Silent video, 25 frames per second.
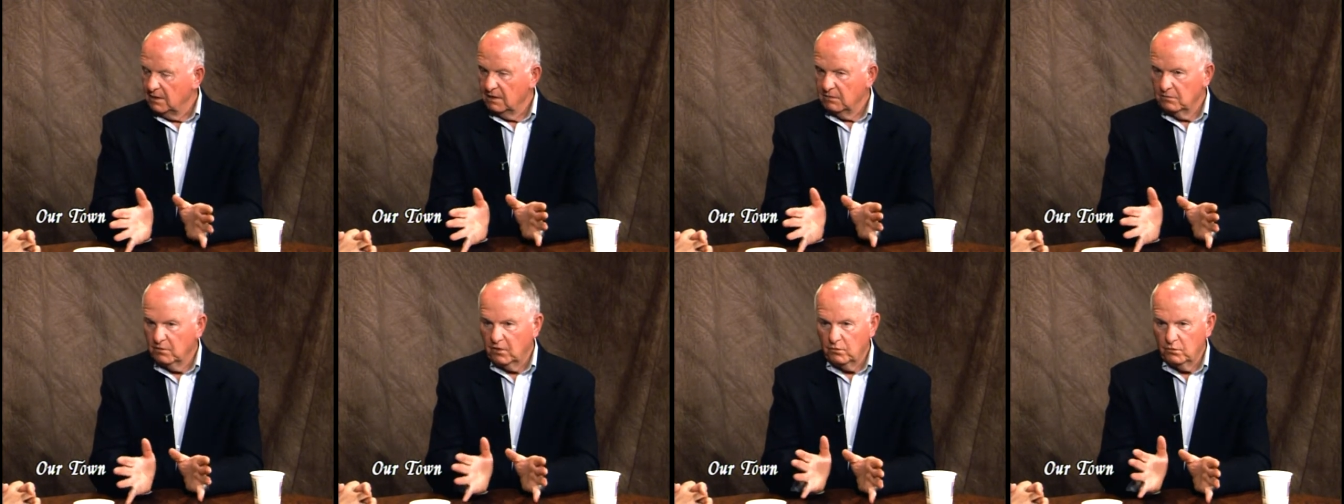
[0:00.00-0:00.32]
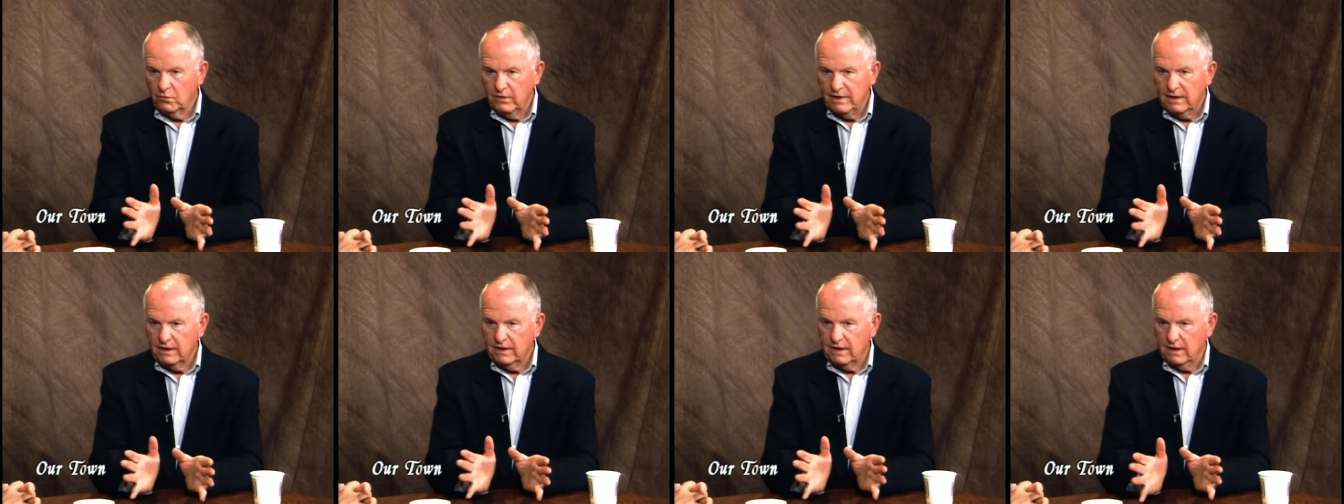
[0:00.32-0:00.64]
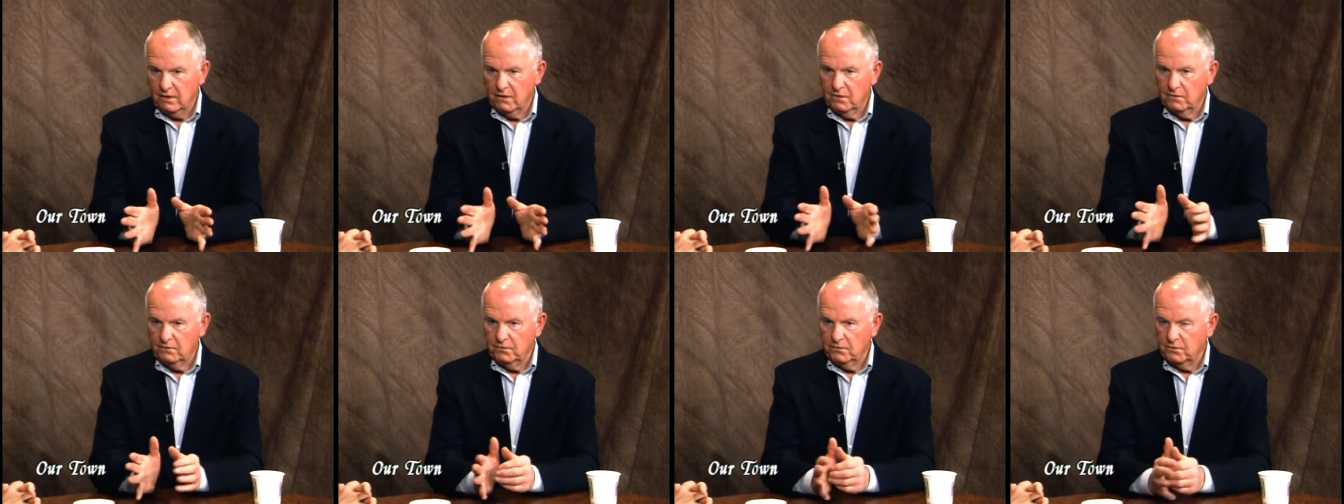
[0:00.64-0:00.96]
But we
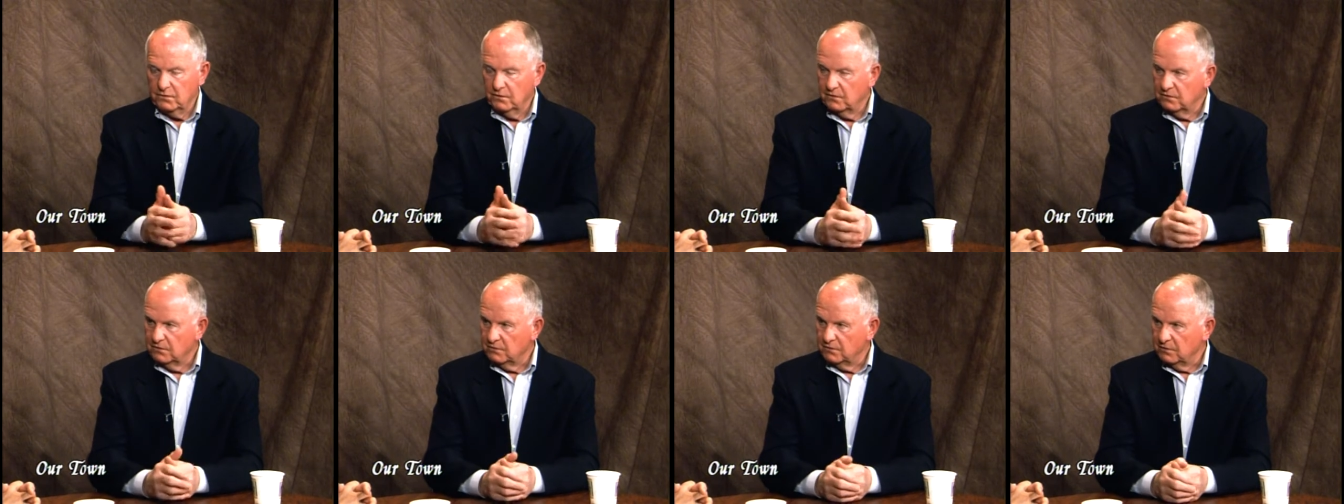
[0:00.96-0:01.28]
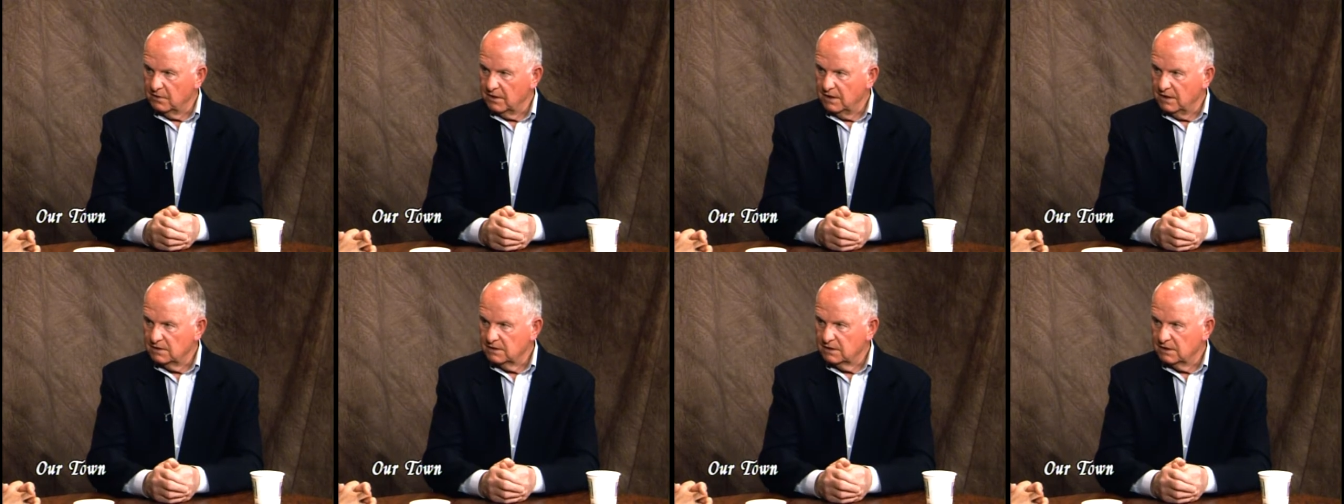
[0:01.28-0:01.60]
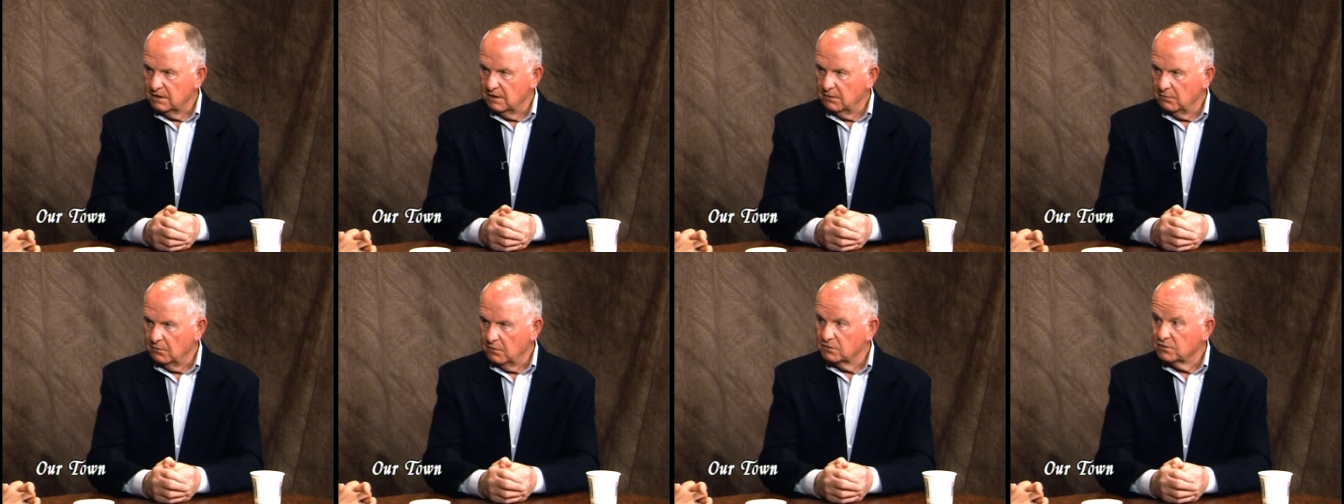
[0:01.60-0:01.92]
cared for those trees,
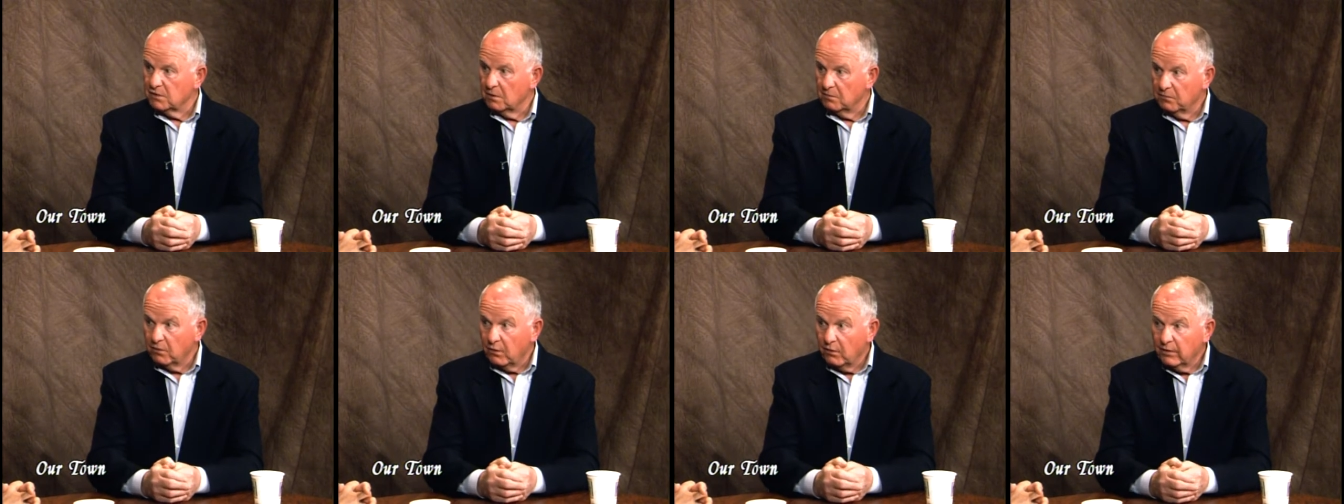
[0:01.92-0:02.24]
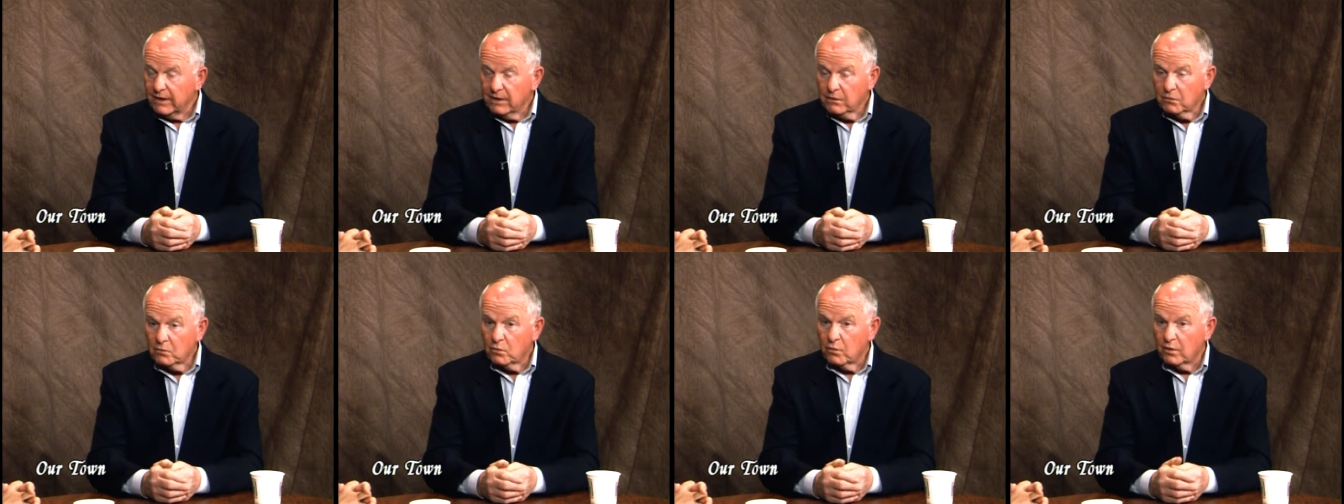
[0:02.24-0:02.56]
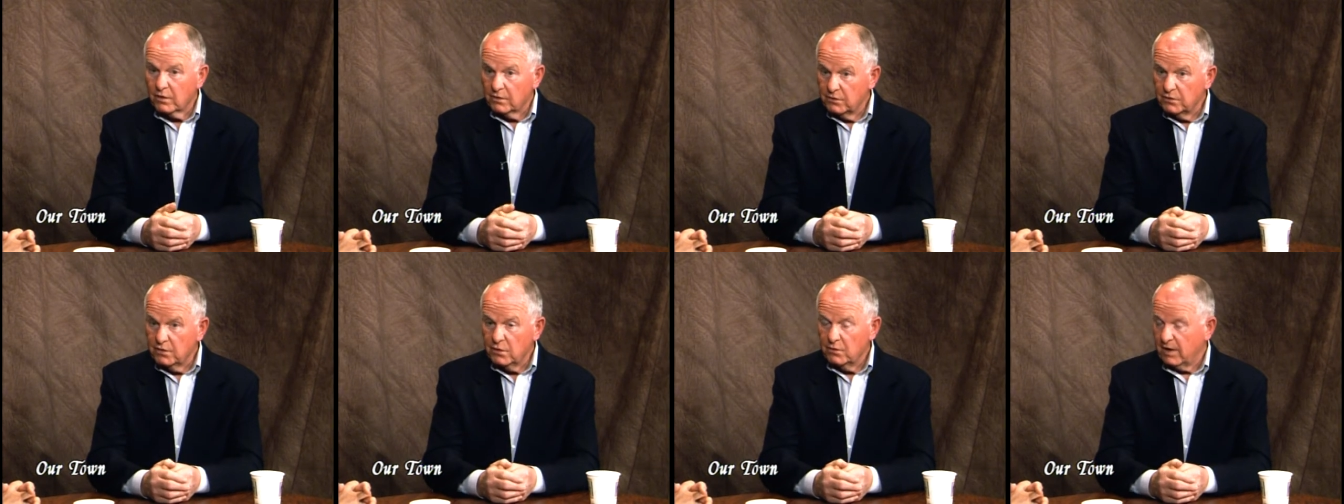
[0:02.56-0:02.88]
and there was a point
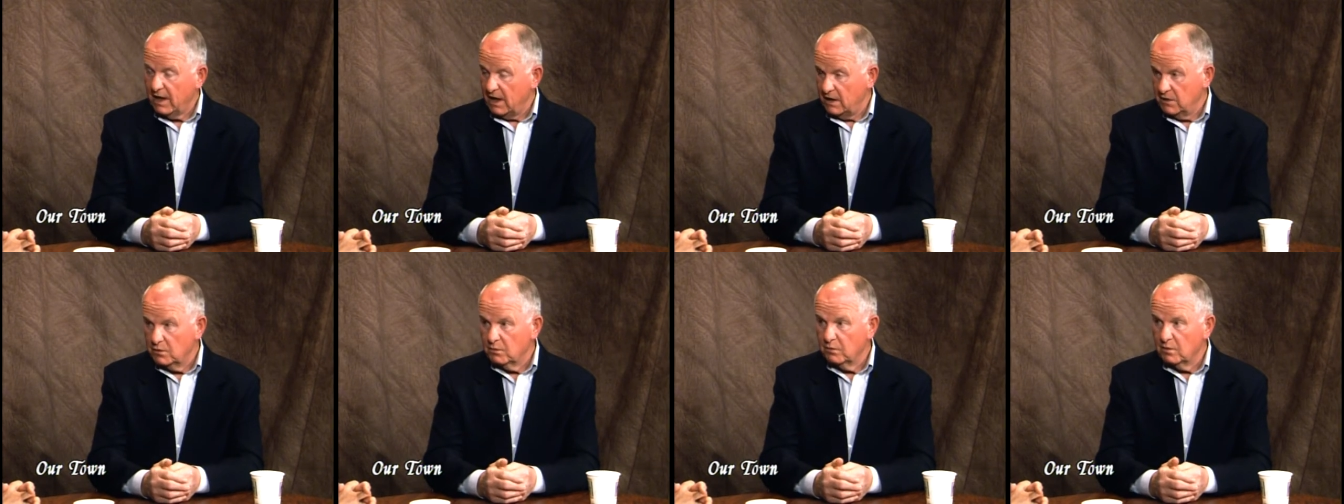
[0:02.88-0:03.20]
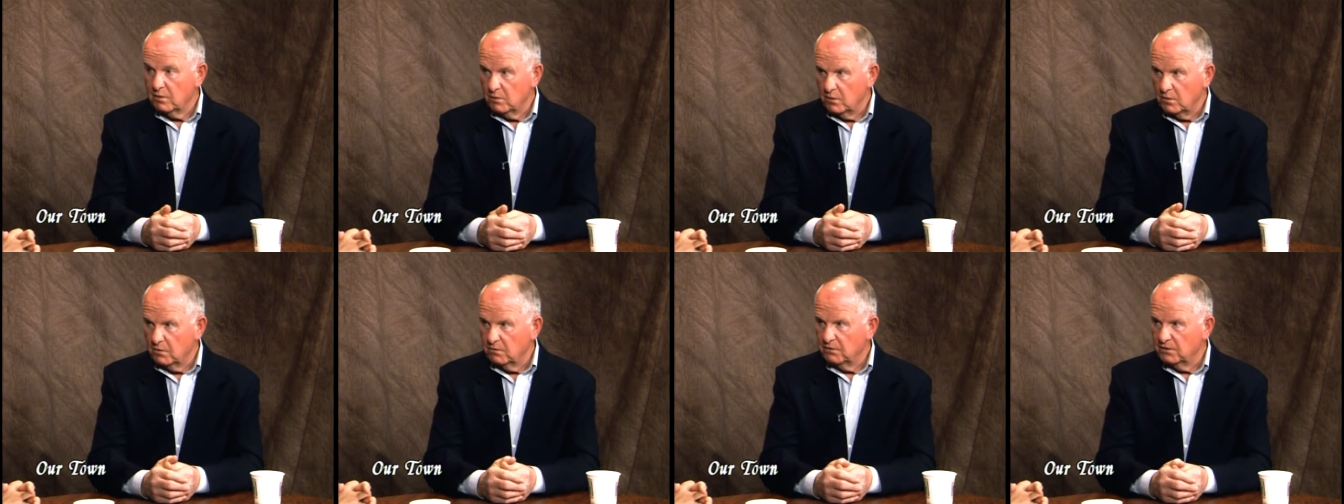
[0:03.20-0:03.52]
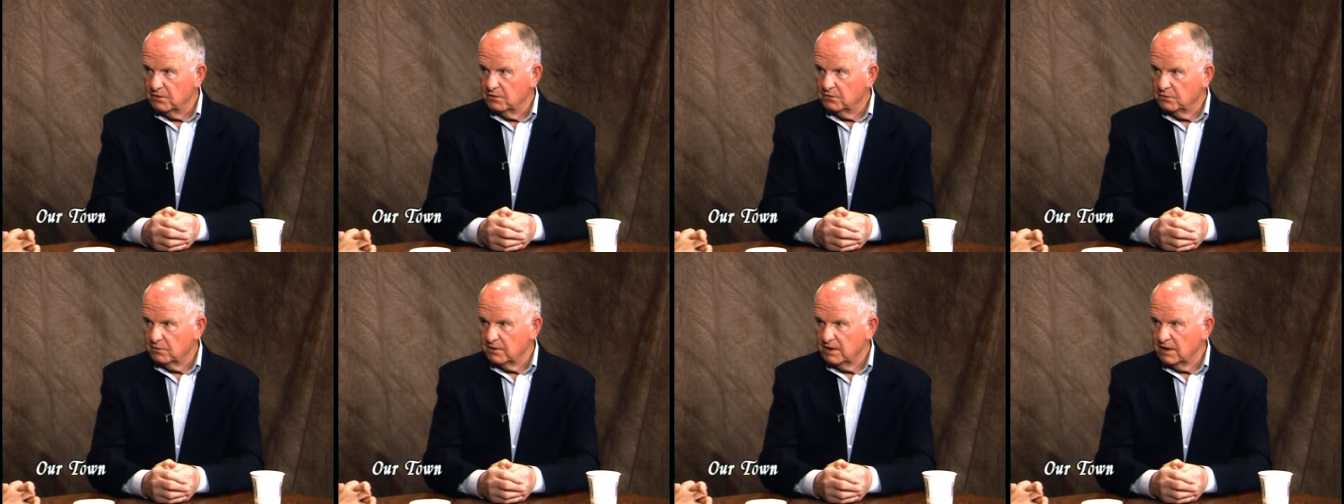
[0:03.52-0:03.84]
where you had to remove
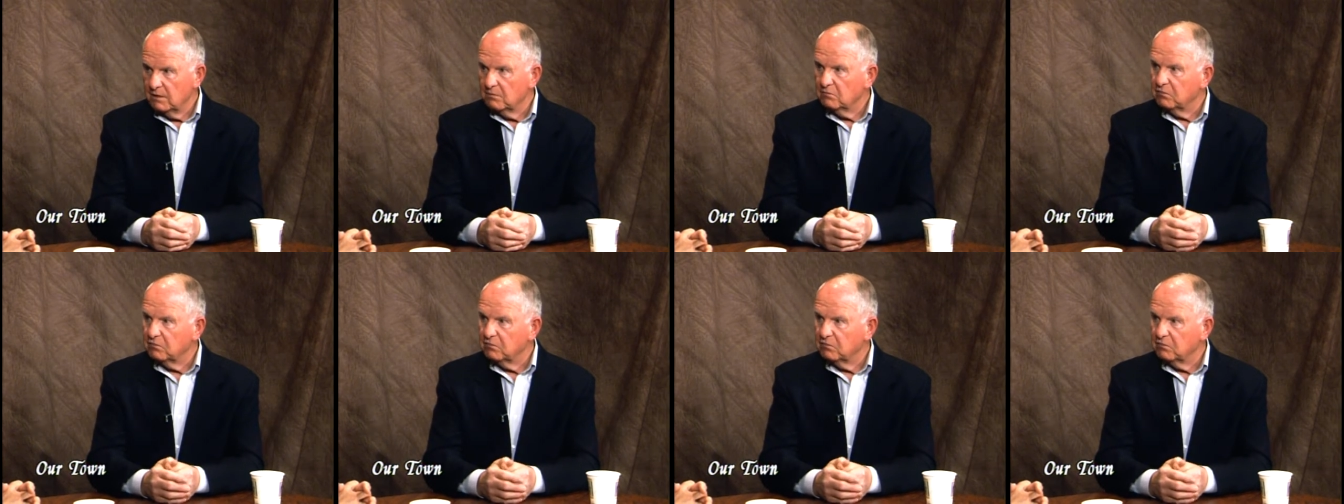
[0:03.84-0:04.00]
the tree mm -hmm.